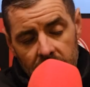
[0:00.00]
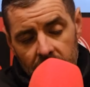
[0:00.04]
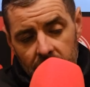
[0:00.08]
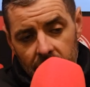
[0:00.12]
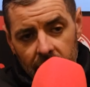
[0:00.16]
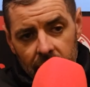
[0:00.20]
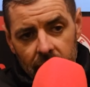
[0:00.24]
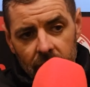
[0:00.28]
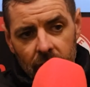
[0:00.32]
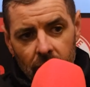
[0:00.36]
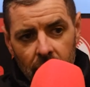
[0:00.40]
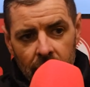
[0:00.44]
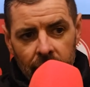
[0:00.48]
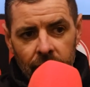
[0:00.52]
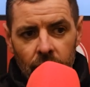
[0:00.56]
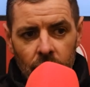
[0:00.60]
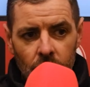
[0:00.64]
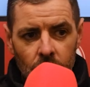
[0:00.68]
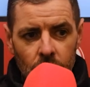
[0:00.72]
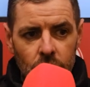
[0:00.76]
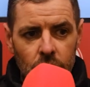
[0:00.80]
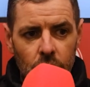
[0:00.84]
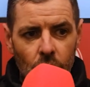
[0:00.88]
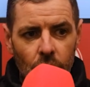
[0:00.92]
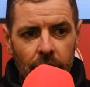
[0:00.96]
I think all you can
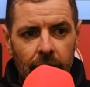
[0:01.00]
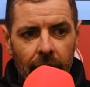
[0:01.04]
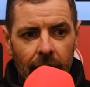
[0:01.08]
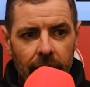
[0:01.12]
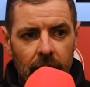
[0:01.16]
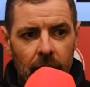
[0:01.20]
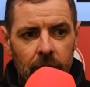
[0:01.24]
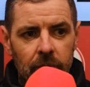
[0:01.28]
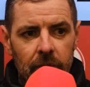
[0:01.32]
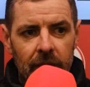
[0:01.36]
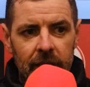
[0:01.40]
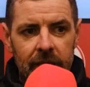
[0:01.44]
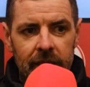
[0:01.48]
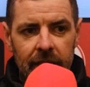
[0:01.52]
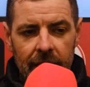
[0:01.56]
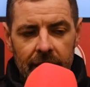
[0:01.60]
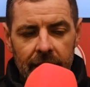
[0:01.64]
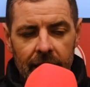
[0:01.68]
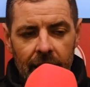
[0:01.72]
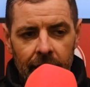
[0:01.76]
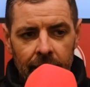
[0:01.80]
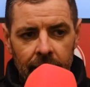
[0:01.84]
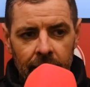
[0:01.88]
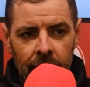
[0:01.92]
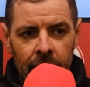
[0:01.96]
do is look at them to see
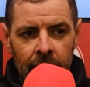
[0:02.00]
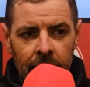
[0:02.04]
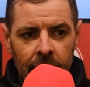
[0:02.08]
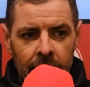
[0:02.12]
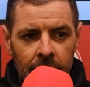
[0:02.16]
that.